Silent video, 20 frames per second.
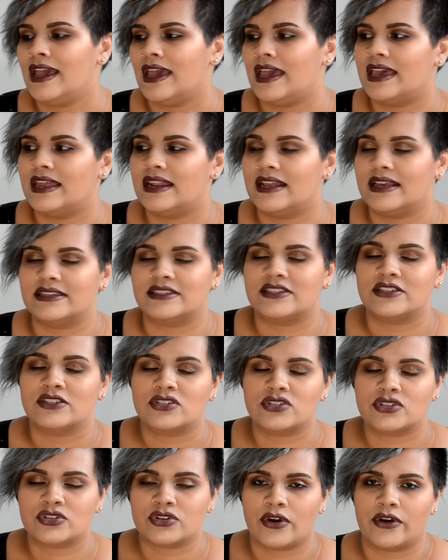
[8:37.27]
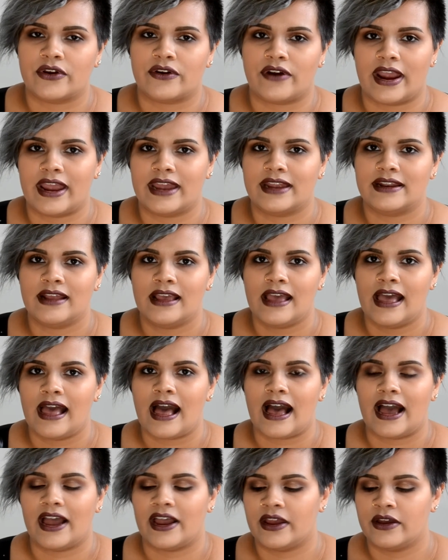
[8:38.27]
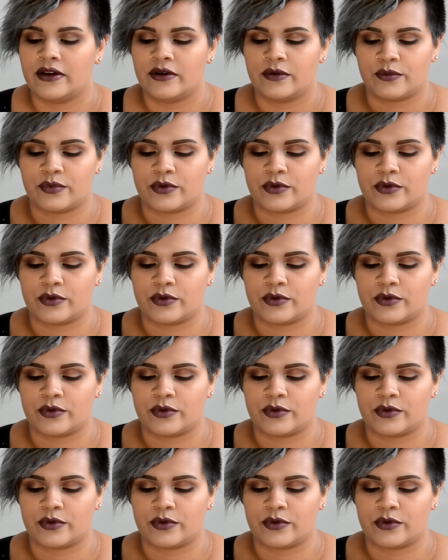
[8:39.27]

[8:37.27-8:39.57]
it is so great. I